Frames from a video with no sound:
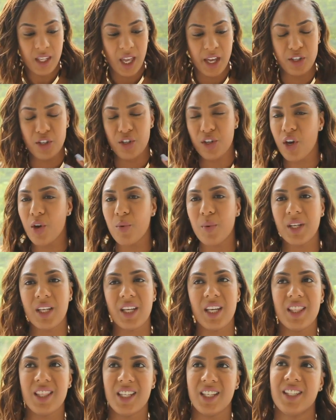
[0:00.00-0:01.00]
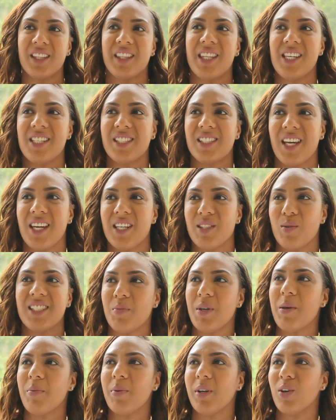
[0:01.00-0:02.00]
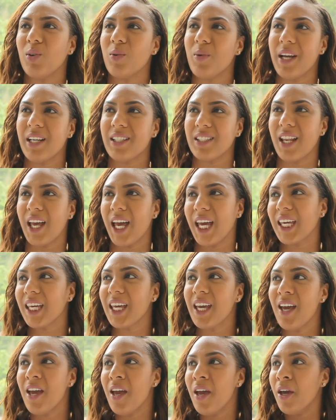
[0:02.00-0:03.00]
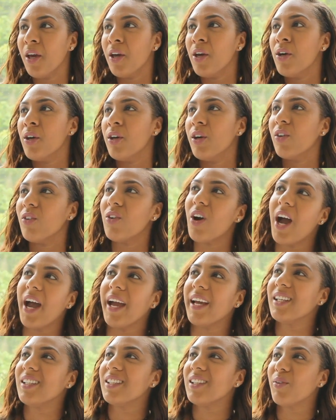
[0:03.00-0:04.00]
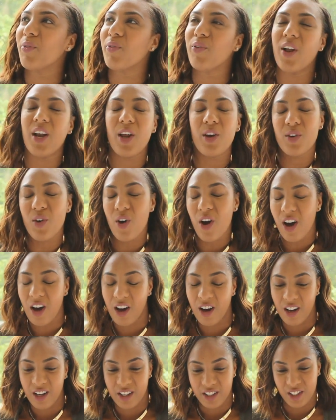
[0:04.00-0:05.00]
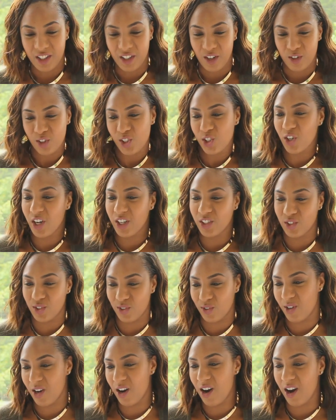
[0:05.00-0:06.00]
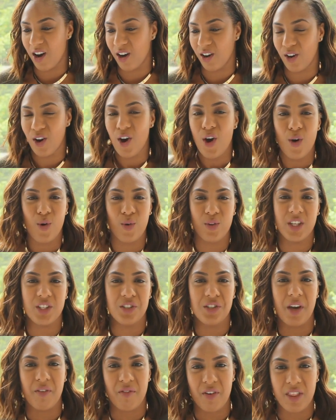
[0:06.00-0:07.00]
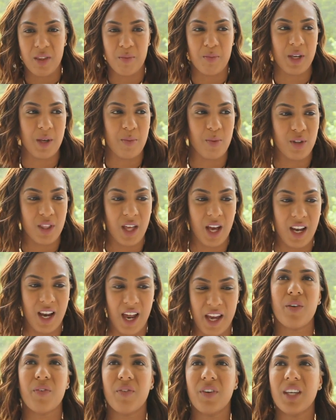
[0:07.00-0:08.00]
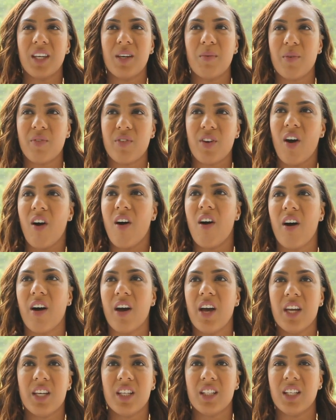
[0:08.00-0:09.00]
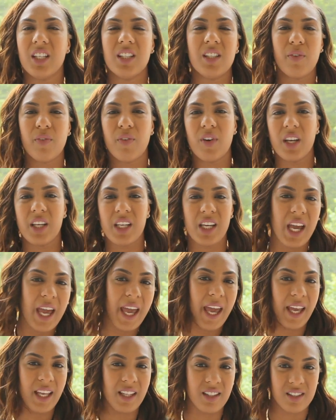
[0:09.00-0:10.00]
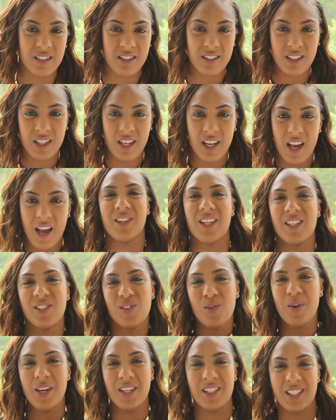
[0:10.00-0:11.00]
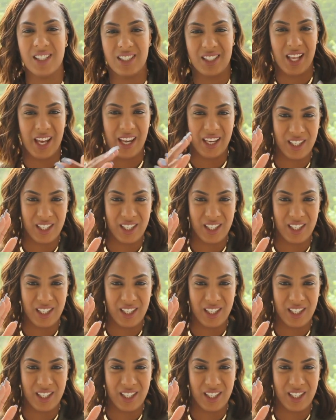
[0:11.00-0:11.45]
And you know, when these days when people are always like, right, follow your heart, you know, trust your heart, or then you have other people that are like, you're thinking with your heart, you need to follow your head. There's always these